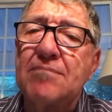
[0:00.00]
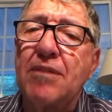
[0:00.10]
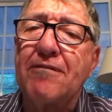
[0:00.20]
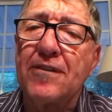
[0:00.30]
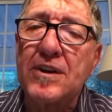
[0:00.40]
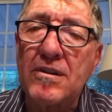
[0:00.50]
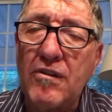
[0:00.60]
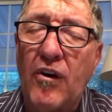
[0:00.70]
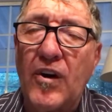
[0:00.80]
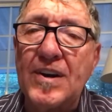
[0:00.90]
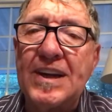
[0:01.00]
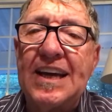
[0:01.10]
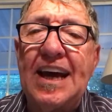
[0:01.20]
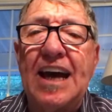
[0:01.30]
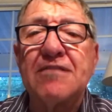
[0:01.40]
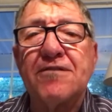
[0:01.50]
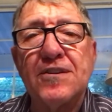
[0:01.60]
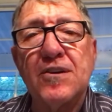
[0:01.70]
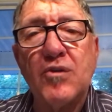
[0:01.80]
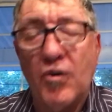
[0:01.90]
but for the Lord and for
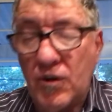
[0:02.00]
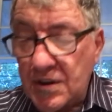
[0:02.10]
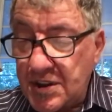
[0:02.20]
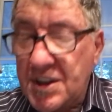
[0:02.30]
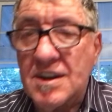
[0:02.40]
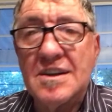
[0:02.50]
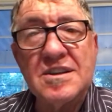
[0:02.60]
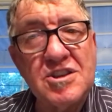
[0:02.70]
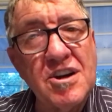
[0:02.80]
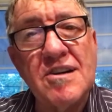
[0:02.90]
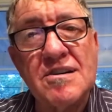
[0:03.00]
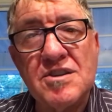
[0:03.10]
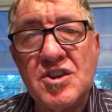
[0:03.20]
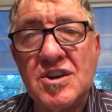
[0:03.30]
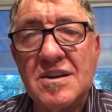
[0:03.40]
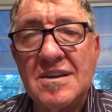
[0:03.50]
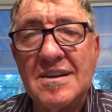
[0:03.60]
the Lord's church?"